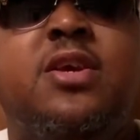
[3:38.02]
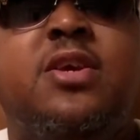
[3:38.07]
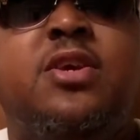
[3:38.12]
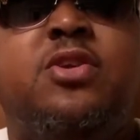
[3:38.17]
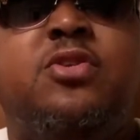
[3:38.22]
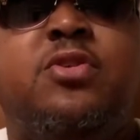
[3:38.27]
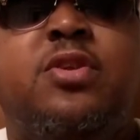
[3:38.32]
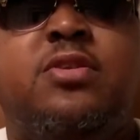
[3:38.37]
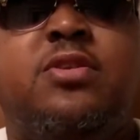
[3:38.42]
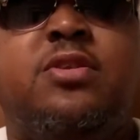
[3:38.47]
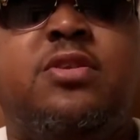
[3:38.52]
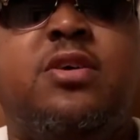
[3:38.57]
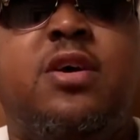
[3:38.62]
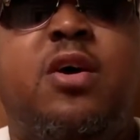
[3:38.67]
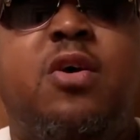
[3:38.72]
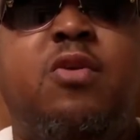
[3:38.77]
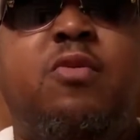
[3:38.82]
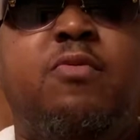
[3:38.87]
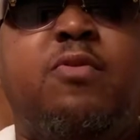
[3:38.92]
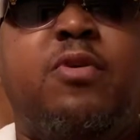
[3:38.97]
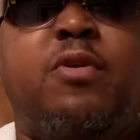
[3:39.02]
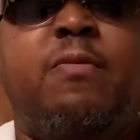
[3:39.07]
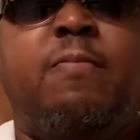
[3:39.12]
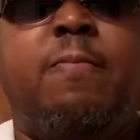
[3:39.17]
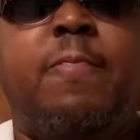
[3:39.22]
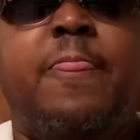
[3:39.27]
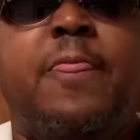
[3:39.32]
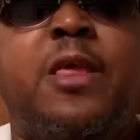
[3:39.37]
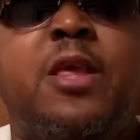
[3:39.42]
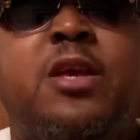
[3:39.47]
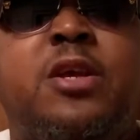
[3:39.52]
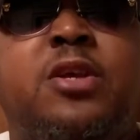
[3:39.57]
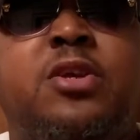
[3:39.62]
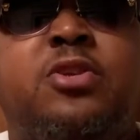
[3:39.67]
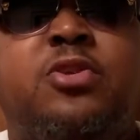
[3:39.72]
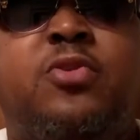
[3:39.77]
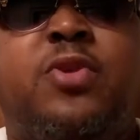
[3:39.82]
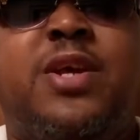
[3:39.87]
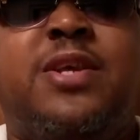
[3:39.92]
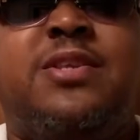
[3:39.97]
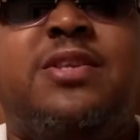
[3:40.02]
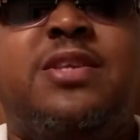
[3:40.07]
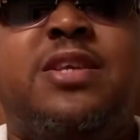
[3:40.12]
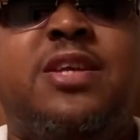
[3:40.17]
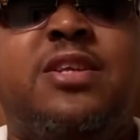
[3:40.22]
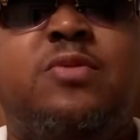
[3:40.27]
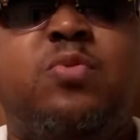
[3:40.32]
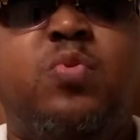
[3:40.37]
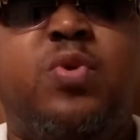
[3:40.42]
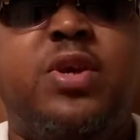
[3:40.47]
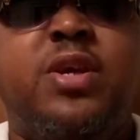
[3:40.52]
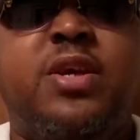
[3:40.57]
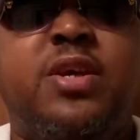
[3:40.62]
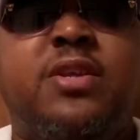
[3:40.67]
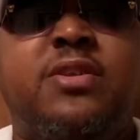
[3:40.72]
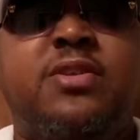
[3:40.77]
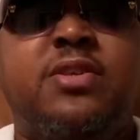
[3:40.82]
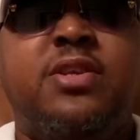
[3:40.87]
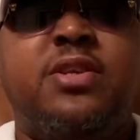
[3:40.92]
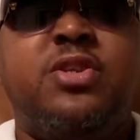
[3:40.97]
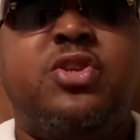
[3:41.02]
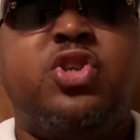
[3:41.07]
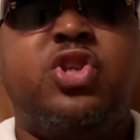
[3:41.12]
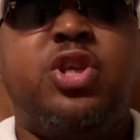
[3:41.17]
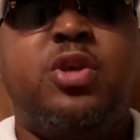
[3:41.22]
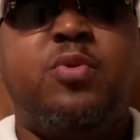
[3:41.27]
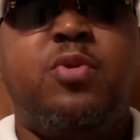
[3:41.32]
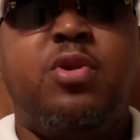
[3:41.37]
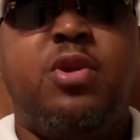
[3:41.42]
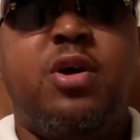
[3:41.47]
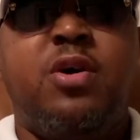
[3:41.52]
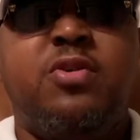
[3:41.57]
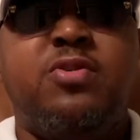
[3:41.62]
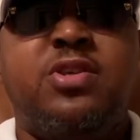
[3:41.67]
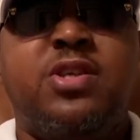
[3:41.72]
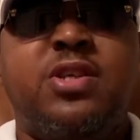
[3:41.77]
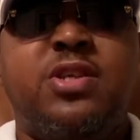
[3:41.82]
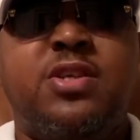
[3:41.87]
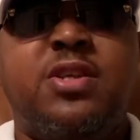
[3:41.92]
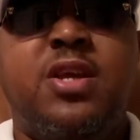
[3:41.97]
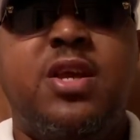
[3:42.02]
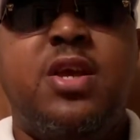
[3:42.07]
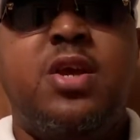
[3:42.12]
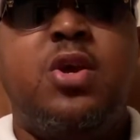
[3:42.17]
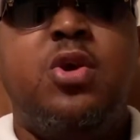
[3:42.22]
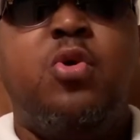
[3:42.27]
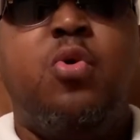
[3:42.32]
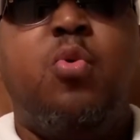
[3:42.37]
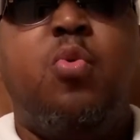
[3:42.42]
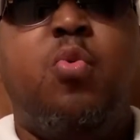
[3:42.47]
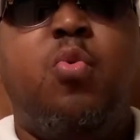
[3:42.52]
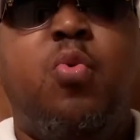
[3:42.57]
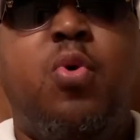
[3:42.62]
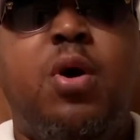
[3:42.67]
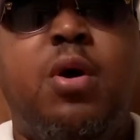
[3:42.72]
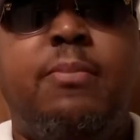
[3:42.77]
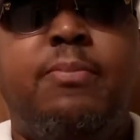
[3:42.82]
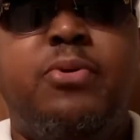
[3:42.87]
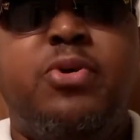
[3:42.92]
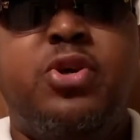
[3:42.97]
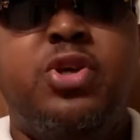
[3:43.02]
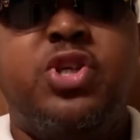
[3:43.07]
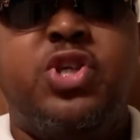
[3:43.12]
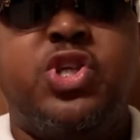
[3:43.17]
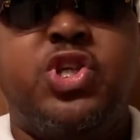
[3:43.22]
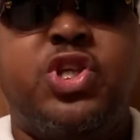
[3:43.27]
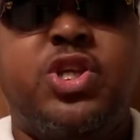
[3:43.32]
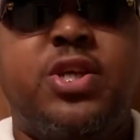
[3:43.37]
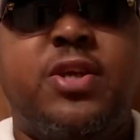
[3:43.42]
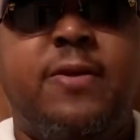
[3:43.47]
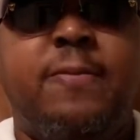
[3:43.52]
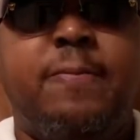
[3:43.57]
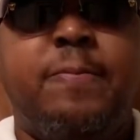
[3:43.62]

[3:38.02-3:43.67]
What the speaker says: So I took the over. So that's 6 wins, 0 losses, 1 push.